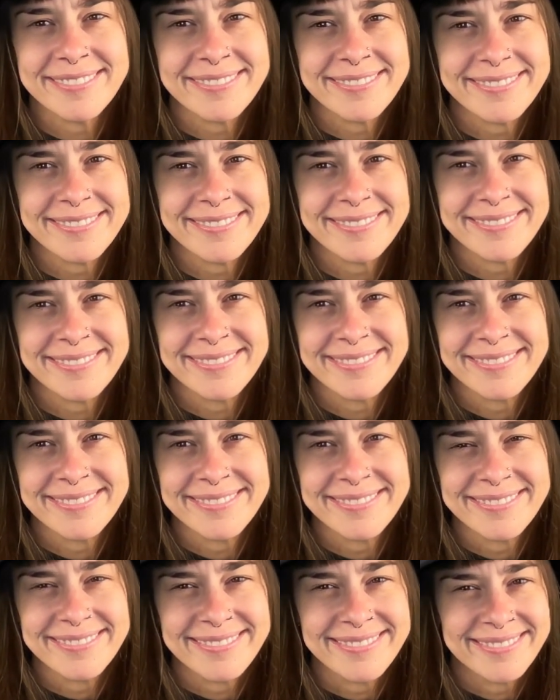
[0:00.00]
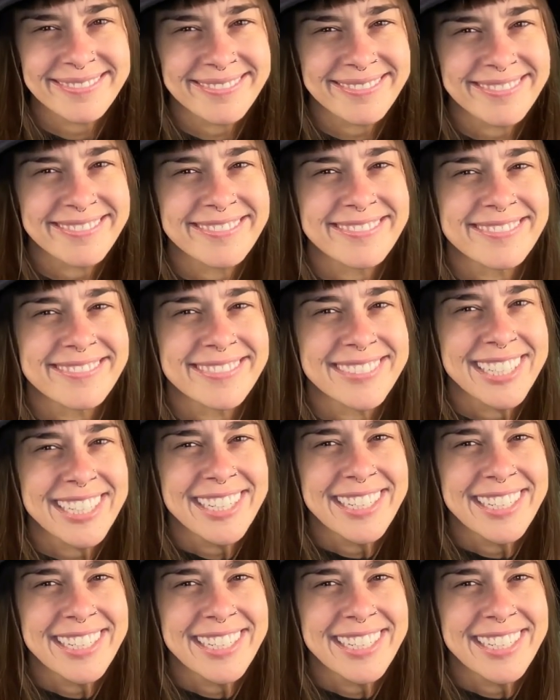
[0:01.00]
[no speech]